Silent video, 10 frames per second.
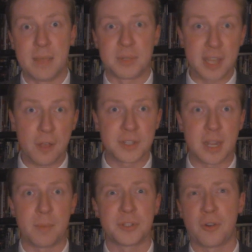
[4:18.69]
himself
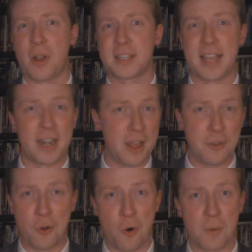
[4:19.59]
stumbles across
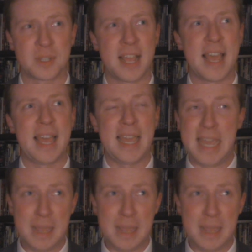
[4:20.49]
another corpse, he